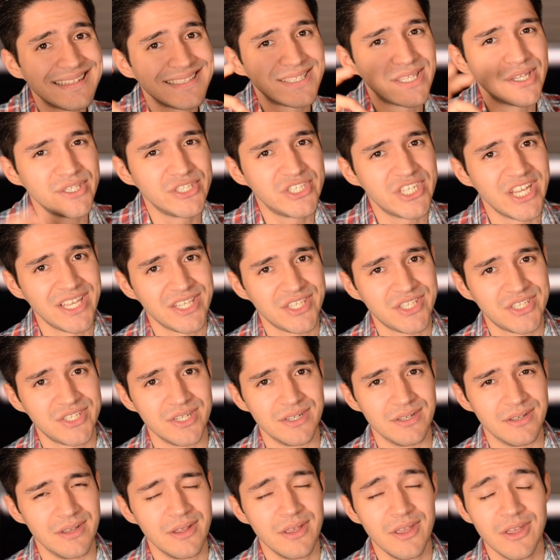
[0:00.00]

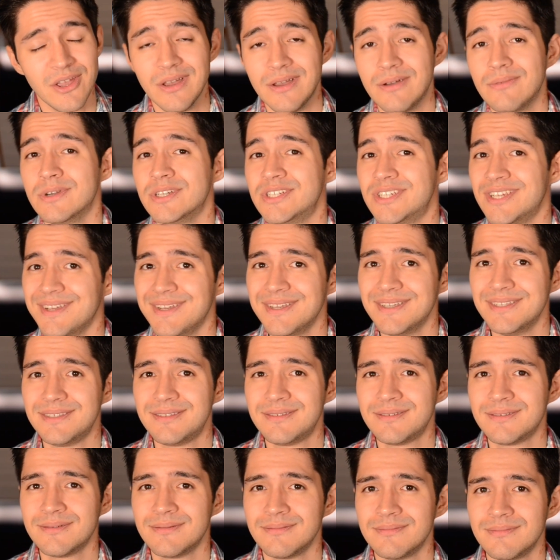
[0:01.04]
suggestion, which
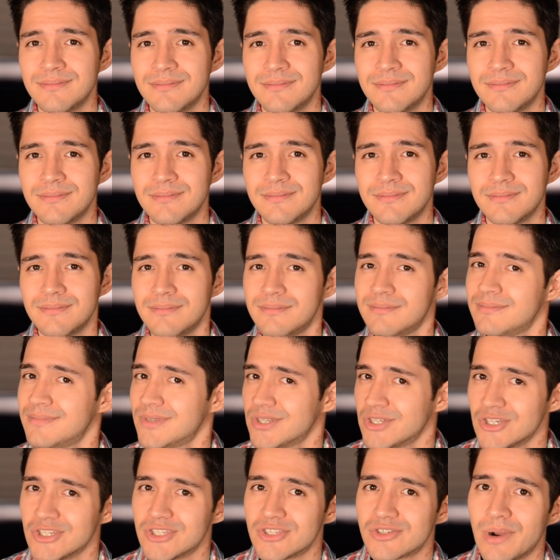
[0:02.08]
is
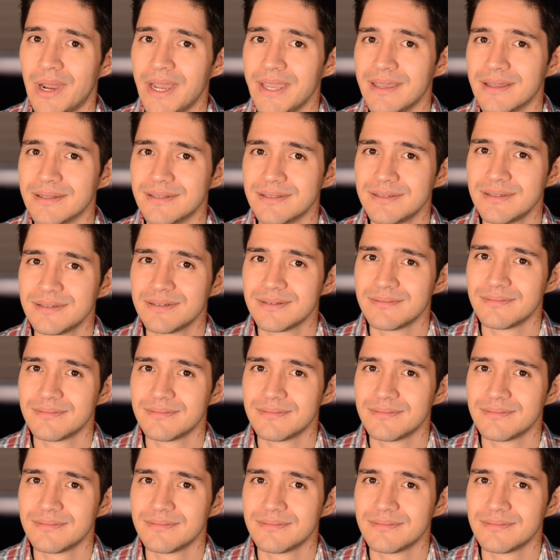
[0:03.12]
just try it.